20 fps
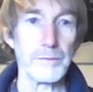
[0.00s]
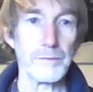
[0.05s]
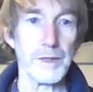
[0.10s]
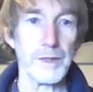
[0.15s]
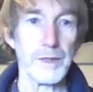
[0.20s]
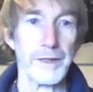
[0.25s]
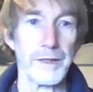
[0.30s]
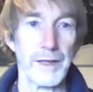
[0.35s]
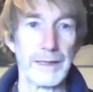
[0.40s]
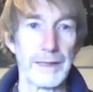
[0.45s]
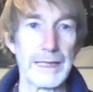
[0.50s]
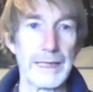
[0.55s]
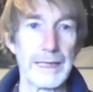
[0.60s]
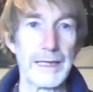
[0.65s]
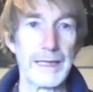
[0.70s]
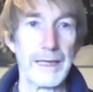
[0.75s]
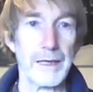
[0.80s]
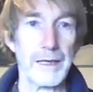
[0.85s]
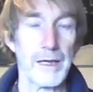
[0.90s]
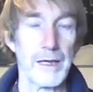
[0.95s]
Now
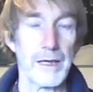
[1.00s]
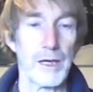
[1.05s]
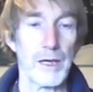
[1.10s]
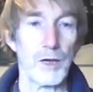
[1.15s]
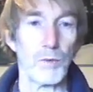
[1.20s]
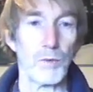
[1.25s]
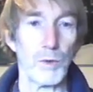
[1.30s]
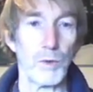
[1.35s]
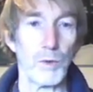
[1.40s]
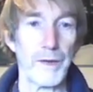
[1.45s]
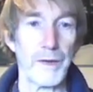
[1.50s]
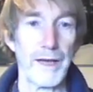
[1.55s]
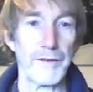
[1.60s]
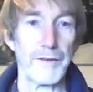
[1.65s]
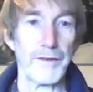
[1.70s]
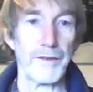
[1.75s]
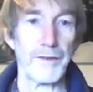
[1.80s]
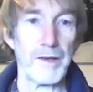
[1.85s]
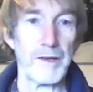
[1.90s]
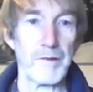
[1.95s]
clearly what we have
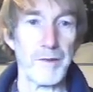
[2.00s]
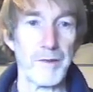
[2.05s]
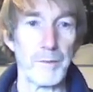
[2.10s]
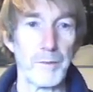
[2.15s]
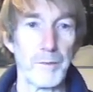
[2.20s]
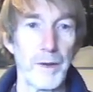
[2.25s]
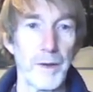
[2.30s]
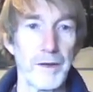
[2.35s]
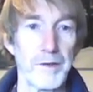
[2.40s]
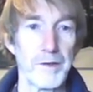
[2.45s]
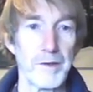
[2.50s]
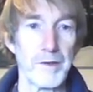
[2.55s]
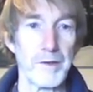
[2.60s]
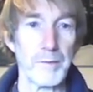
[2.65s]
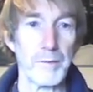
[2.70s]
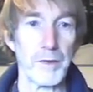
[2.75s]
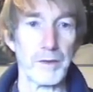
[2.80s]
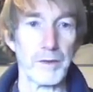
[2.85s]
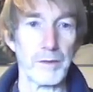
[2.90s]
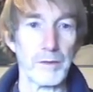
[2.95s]
here is a binary
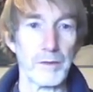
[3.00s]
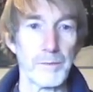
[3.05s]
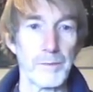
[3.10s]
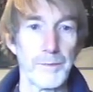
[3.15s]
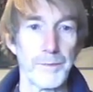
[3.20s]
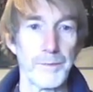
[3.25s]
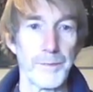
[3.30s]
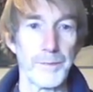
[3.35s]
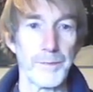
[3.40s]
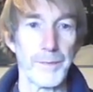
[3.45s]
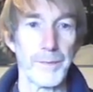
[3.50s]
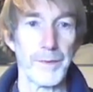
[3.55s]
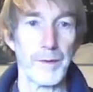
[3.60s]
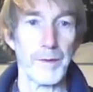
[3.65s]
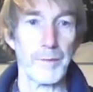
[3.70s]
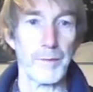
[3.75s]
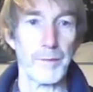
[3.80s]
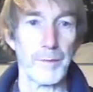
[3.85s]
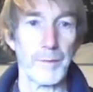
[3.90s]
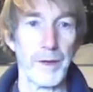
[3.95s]
model,
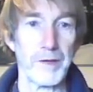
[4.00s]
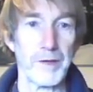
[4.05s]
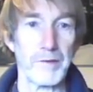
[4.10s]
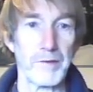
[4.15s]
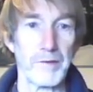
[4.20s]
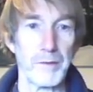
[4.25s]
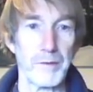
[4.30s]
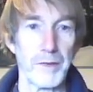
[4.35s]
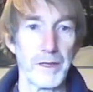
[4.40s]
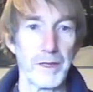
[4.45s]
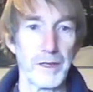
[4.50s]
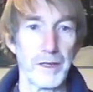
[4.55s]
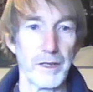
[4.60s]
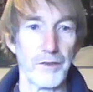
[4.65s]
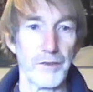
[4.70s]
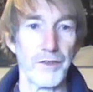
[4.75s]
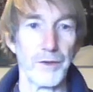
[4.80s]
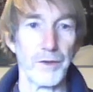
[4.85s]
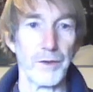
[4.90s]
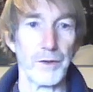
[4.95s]
binary meaning
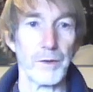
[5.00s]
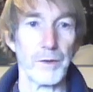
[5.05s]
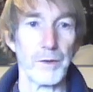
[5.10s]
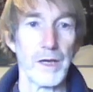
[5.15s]
two.